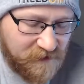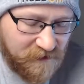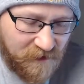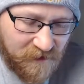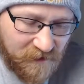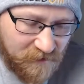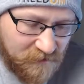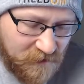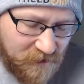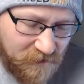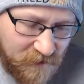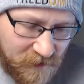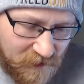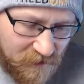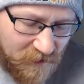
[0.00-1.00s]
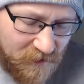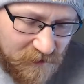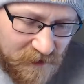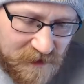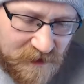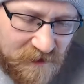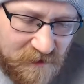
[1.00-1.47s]
at
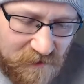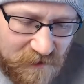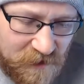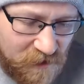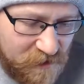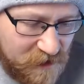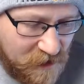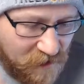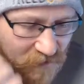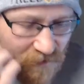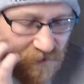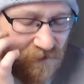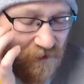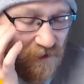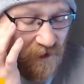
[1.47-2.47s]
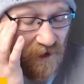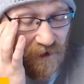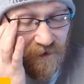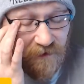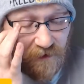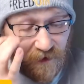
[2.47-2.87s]
least in the New Jersey crew and